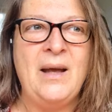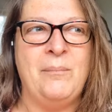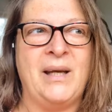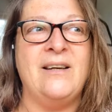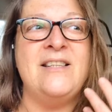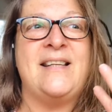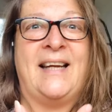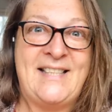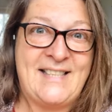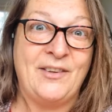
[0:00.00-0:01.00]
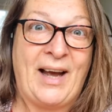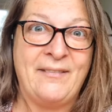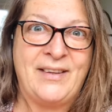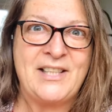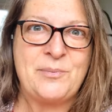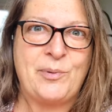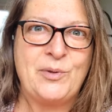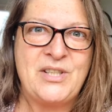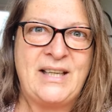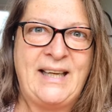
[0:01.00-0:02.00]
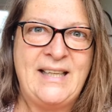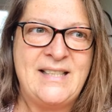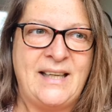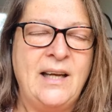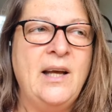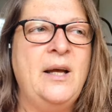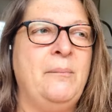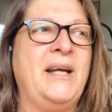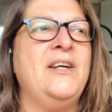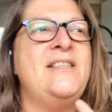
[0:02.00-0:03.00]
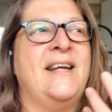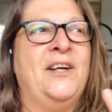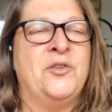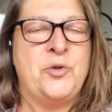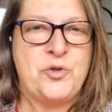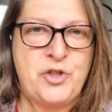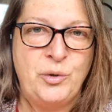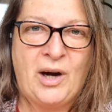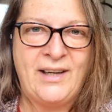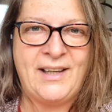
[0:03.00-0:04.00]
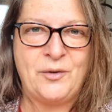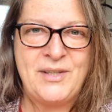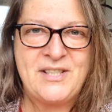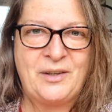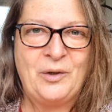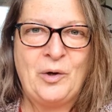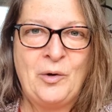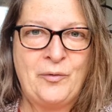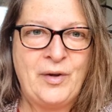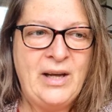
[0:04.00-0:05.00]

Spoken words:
because they still have that spontaneity, because they are not too highly critical of,